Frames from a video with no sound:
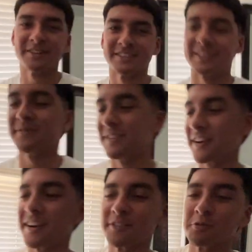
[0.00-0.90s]
because I'm
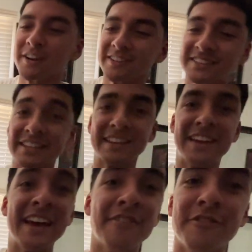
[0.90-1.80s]
not wearing this
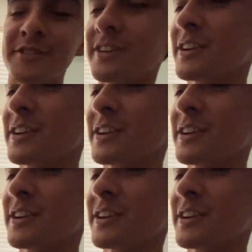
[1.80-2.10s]
ever.